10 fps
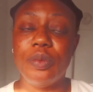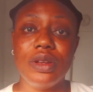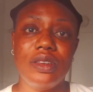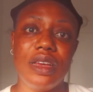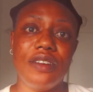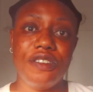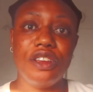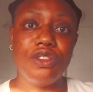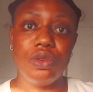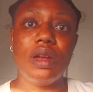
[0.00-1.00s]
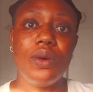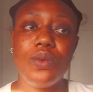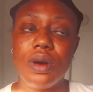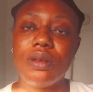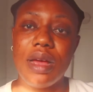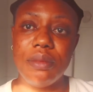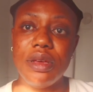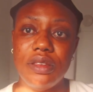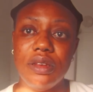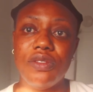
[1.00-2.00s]
But their face toner worked
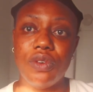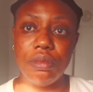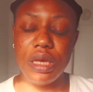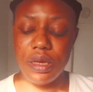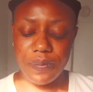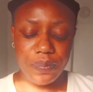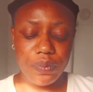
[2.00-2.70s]
amazing for me.